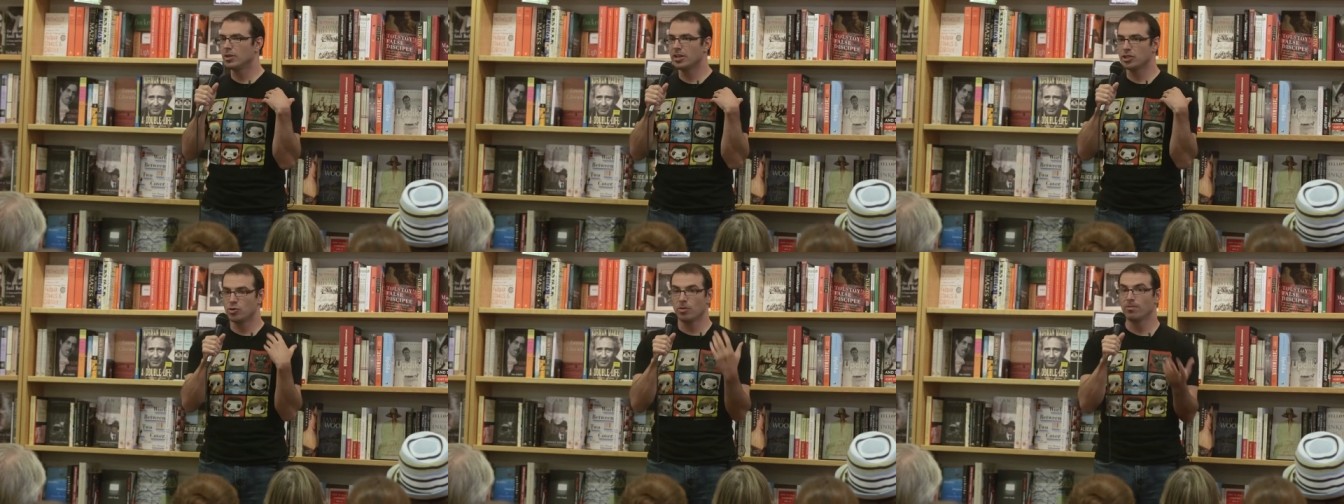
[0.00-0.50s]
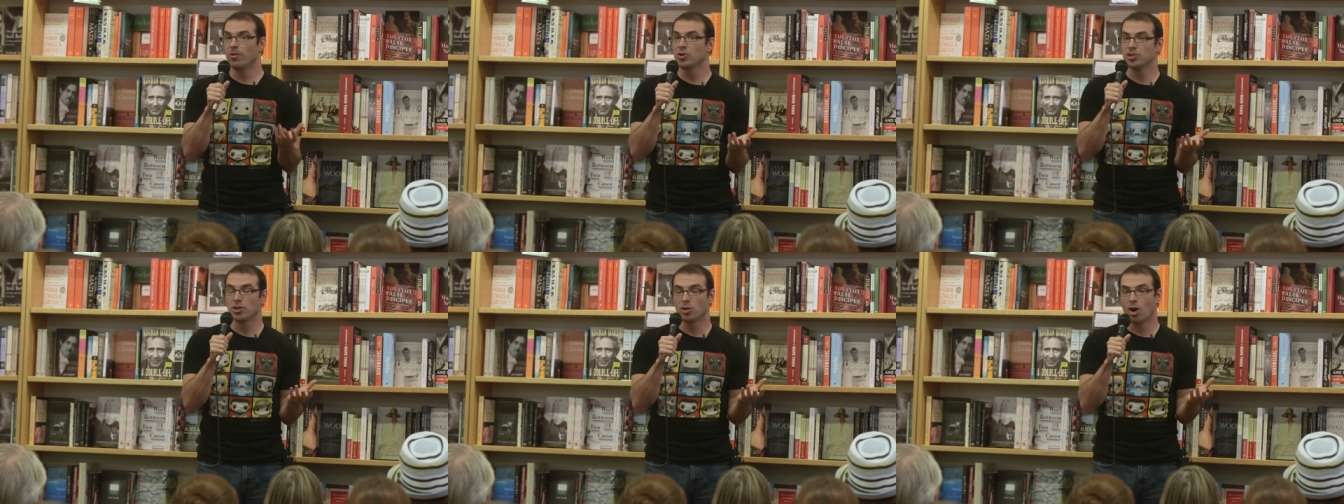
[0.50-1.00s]
issue a
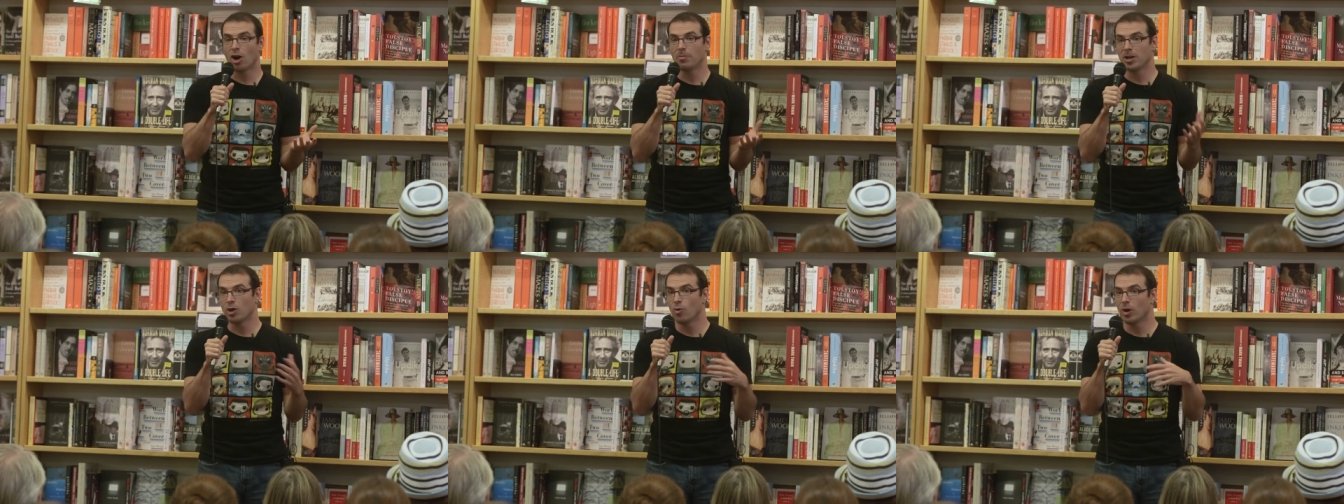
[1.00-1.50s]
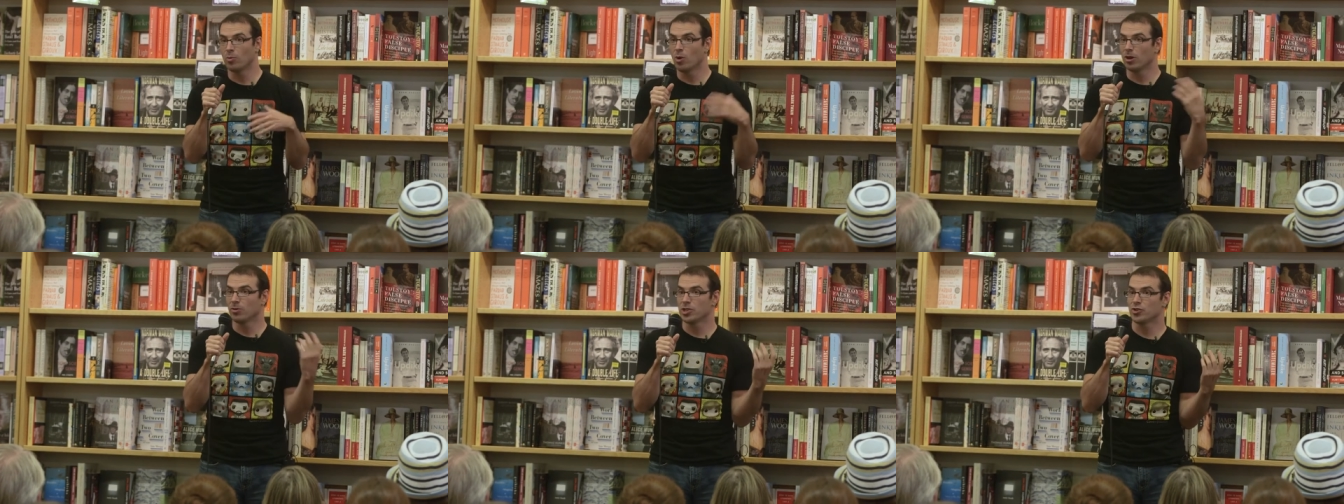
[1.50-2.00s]
false alarm and go on
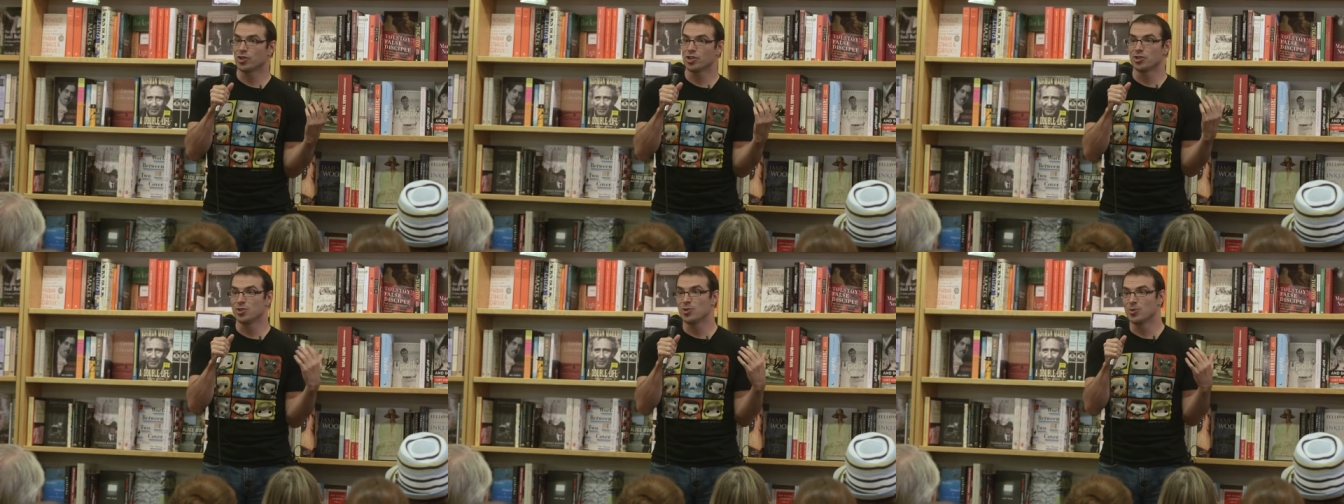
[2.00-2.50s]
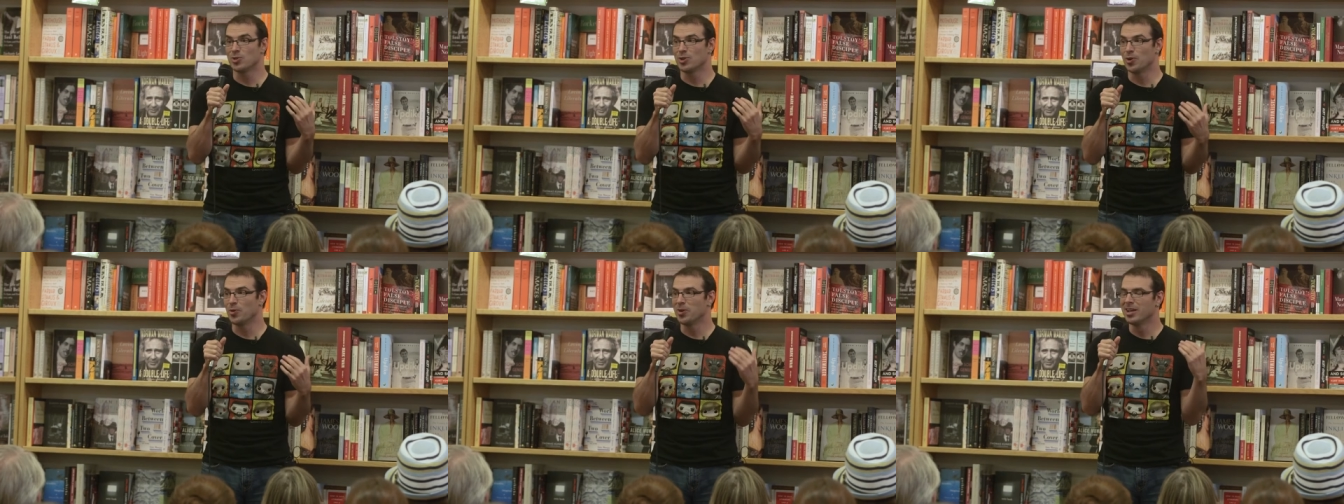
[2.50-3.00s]
water restrictions too
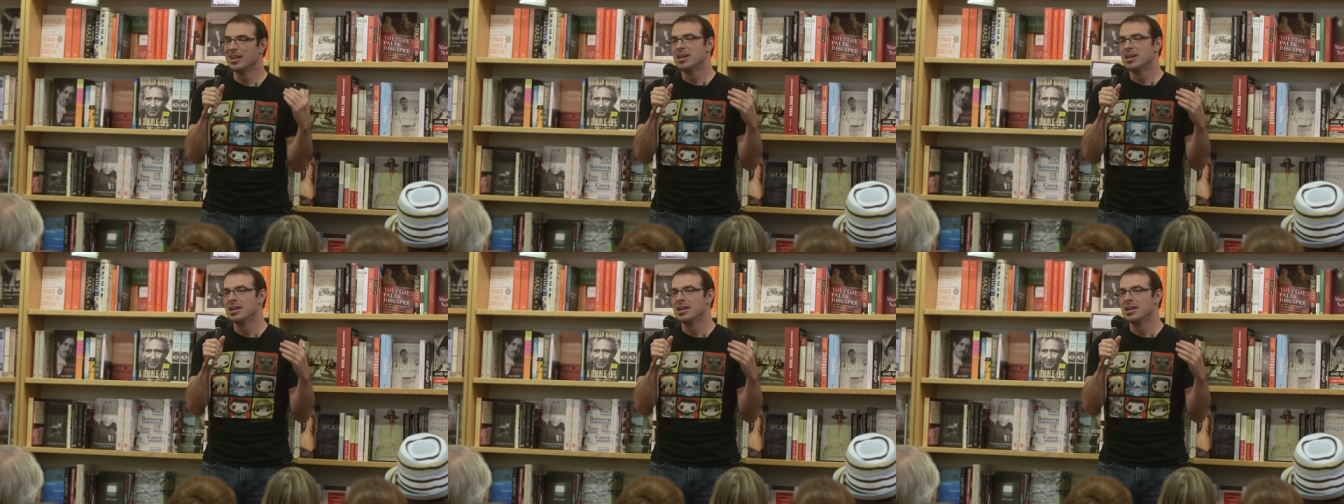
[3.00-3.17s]
soon